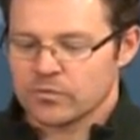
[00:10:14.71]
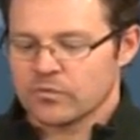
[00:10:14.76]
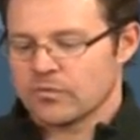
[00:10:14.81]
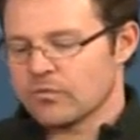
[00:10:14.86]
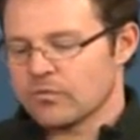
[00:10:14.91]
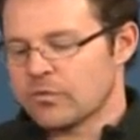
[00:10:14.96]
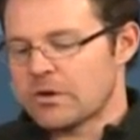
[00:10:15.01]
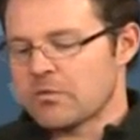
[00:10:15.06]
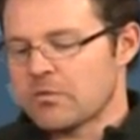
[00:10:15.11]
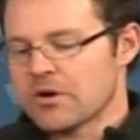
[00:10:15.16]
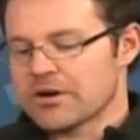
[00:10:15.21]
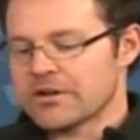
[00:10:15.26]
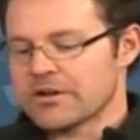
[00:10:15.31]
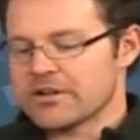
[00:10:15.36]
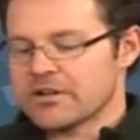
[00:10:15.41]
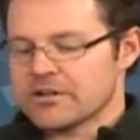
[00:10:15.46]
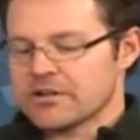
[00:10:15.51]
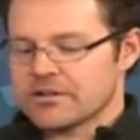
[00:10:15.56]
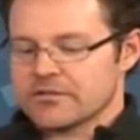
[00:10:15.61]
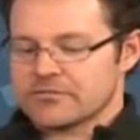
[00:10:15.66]
we wanted
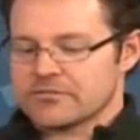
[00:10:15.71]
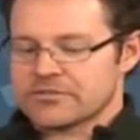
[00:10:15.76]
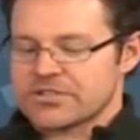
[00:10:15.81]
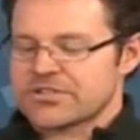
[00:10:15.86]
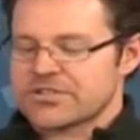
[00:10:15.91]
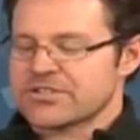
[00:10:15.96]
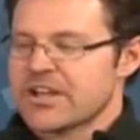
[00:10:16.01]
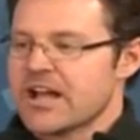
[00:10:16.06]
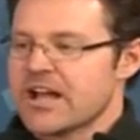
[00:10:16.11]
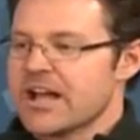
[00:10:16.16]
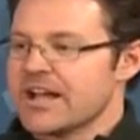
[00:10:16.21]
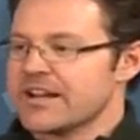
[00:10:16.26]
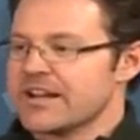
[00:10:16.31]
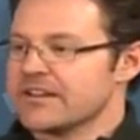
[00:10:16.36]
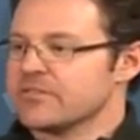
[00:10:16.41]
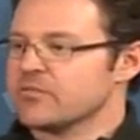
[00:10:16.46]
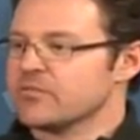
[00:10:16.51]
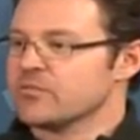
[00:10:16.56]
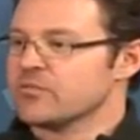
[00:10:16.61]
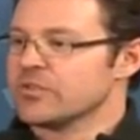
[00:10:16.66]
to decide,
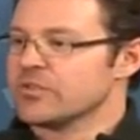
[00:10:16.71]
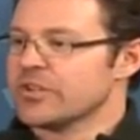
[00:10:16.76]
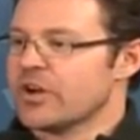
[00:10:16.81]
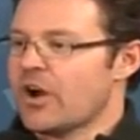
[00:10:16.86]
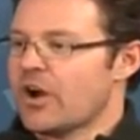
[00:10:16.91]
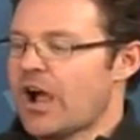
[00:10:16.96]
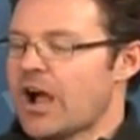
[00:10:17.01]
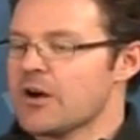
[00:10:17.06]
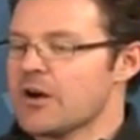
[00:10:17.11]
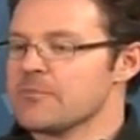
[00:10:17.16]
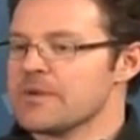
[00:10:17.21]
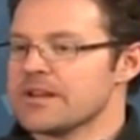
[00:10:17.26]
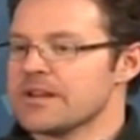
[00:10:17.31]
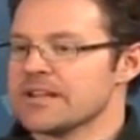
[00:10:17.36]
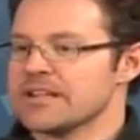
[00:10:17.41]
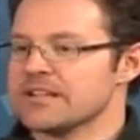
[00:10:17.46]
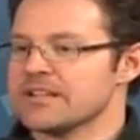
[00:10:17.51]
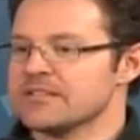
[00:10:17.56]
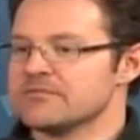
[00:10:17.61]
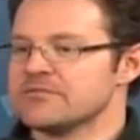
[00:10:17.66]
how
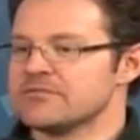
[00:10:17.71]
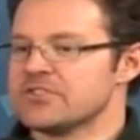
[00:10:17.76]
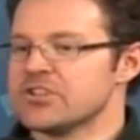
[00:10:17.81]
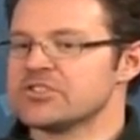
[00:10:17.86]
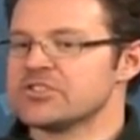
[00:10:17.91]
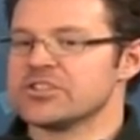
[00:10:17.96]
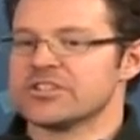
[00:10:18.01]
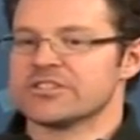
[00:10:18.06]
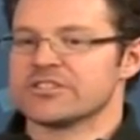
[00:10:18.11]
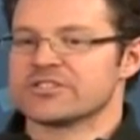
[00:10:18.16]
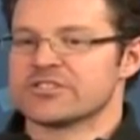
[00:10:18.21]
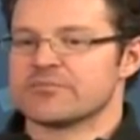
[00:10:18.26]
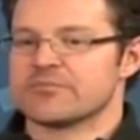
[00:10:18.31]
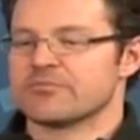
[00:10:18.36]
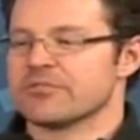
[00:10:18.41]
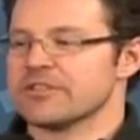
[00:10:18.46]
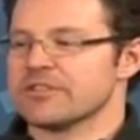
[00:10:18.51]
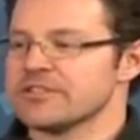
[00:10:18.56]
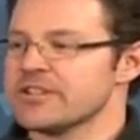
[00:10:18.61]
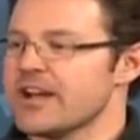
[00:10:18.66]
many digits to
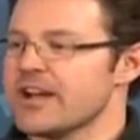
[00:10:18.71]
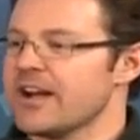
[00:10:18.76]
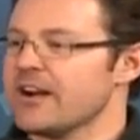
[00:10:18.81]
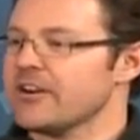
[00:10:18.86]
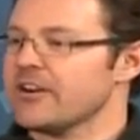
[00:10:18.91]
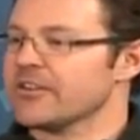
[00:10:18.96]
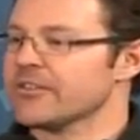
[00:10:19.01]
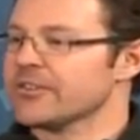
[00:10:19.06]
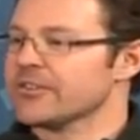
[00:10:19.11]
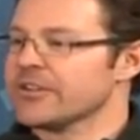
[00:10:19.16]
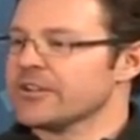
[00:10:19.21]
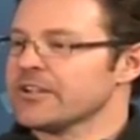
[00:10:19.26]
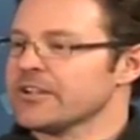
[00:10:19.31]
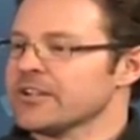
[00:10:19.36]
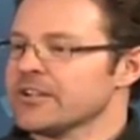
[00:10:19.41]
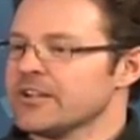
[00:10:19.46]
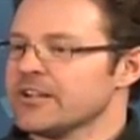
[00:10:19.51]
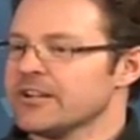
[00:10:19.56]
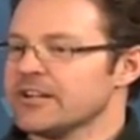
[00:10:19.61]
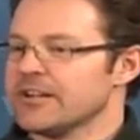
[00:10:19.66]
print out.
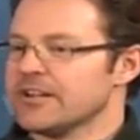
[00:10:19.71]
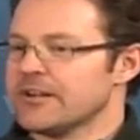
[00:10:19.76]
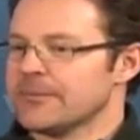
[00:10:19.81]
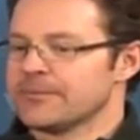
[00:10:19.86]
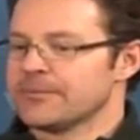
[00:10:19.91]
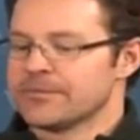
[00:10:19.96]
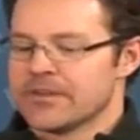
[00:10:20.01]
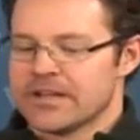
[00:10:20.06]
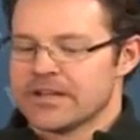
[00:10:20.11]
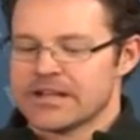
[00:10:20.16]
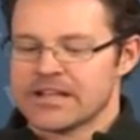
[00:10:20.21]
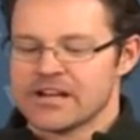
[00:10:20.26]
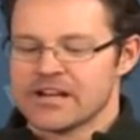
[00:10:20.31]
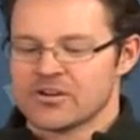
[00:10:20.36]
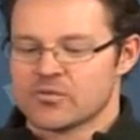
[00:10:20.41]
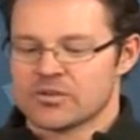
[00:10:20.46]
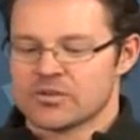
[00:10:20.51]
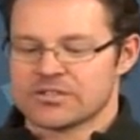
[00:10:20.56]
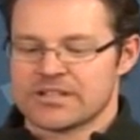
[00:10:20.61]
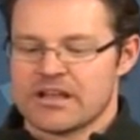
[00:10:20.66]
And here
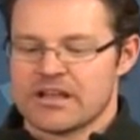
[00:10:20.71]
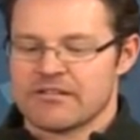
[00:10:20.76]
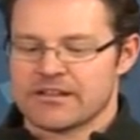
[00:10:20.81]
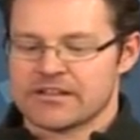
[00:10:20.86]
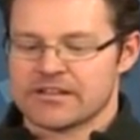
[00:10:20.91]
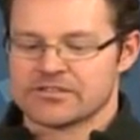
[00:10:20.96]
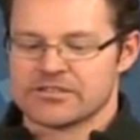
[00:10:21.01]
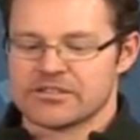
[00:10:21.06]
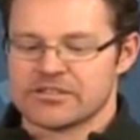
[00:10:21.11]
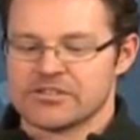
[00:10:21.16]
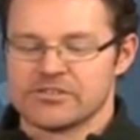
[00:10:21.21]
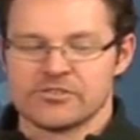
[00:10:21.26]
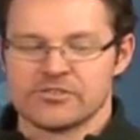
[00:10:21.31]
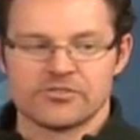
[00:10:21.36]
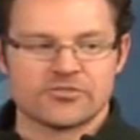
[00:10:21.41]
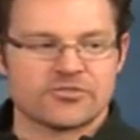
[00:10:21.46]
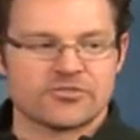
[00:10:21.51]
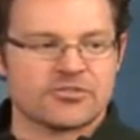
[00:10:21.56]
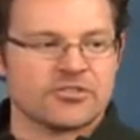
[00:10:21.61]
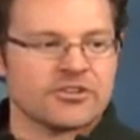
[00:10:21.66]
we're telling it to
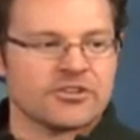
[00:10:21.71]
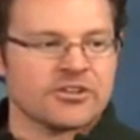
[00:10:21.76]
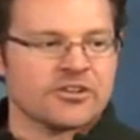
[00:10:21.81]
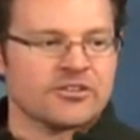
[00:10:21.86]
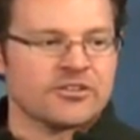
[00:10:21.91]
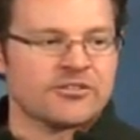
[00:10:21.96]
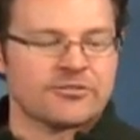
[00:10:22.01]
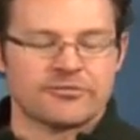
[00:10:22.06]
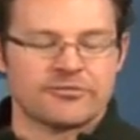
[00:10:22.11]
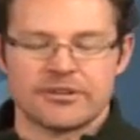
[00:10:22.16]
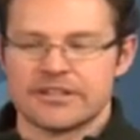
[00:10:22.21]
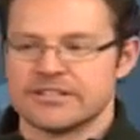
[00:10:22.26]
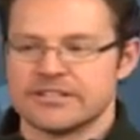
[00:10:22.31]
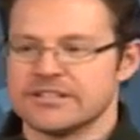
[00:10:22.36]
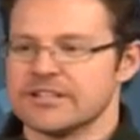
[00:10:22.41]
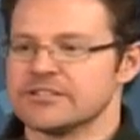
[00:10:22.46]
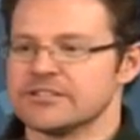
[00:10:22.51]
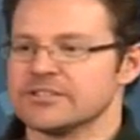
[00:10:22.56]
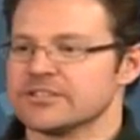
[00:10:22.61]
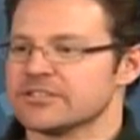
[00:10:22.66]
use 3
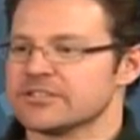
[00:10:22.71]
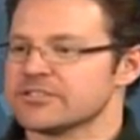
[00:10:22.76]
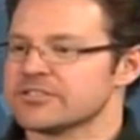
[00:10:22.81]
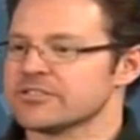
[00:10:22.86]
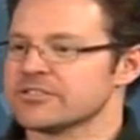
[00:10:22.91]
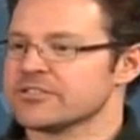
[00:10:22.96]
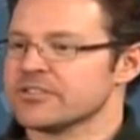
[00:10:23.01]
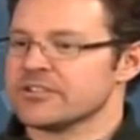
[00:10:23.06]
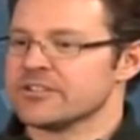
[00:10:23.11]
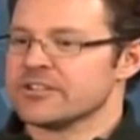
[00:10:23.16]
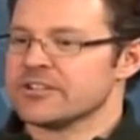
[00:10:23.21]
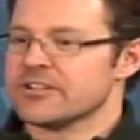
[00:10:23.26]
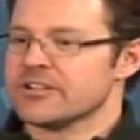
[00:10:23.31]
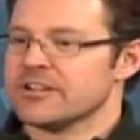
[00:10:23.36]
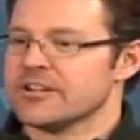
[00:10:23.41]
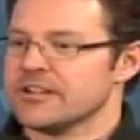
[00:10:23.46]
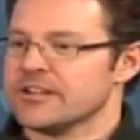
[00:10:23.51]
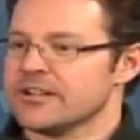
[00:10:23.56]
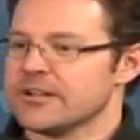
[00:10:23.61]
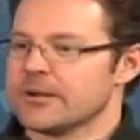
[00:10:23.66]
digits
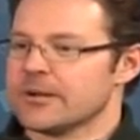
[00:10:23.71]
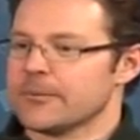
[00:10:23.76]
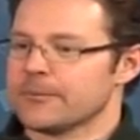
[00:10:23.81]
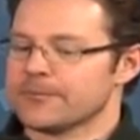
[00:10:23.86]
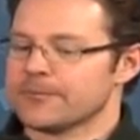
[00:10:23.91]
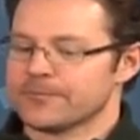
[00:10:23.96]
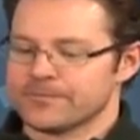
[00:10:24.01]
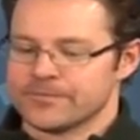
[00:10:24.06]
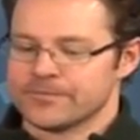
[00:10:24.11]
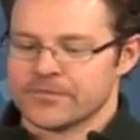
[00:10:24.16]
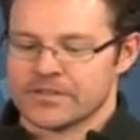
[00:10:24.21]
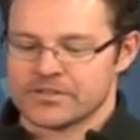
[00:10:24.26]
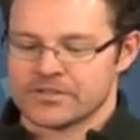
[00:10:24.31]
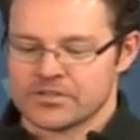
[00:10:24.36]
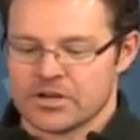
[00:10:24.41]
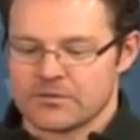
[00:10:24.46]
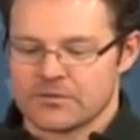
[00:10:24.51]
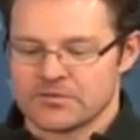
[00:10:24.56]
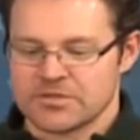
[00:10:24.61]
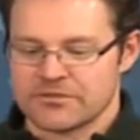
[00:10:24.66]
in
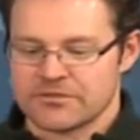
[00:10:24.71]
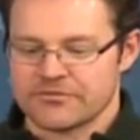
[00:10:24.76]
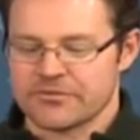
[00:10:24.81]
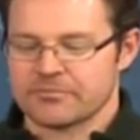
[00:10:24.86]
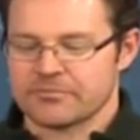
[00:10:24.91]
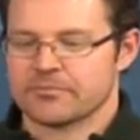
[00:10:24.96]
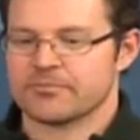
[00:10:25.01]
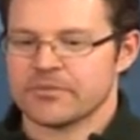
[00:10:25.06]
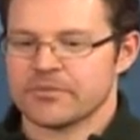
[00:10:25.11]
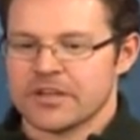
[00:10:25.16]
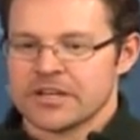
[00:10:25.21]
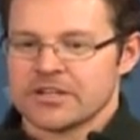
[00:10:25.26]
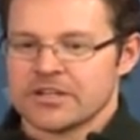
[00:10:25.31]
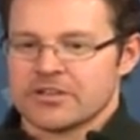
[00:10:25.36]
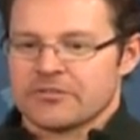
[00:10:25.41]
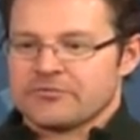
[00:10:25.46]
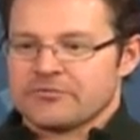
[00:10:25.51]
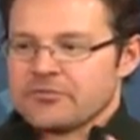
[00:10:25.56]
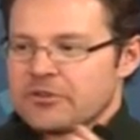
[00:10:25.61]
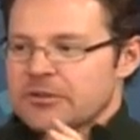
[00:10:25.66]
terms of
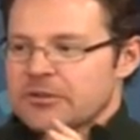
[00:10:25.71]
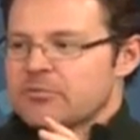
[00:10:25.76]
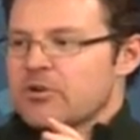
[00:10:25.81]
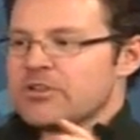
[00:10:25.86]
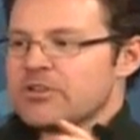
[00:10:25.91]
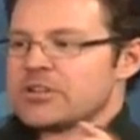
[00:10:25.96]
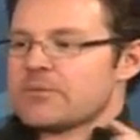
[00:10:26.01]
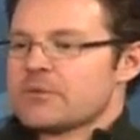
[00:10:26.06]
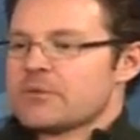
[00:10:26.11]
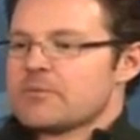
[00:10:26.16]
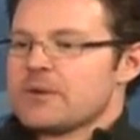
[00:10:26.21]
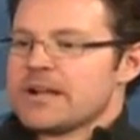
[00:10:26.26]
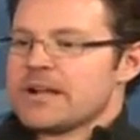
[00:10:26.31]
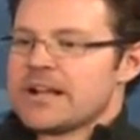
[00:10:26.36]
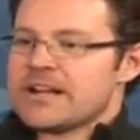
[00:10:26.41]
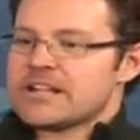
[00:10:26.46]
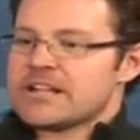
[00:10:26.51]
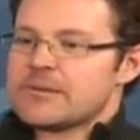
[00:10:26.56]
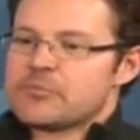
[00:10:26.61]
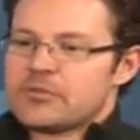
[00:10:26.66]
the floating point number might
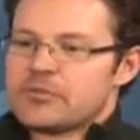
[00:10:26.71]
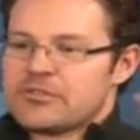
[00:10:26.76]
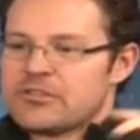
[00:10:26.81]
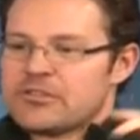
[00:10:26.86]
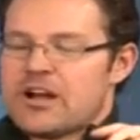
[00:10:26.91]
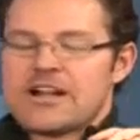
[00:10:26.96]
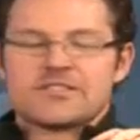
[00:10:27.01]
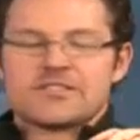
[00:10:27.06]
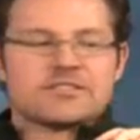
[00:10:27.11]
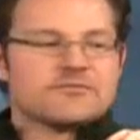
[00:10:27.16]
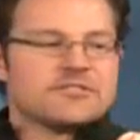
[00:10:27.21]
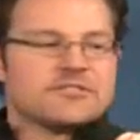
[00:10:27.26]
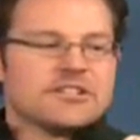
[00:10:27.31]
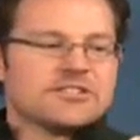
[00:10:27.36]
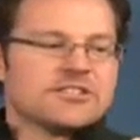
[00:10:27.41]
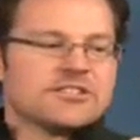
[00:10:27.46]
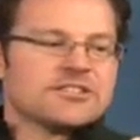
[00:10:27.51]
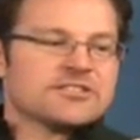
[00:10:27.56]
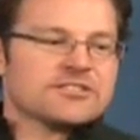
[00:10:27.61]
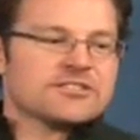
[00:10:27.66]
end up with lots of
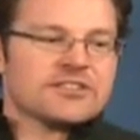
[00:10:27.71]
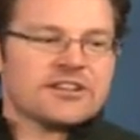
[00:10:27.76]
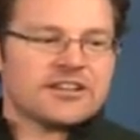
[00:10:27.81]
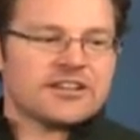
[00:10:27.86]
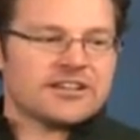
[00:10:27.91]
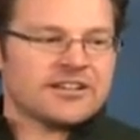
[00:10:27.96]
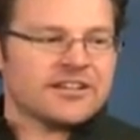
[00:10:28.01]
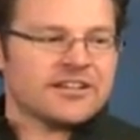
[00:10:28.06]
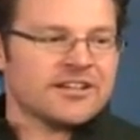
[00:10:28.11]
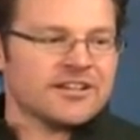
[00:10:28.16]
digits, like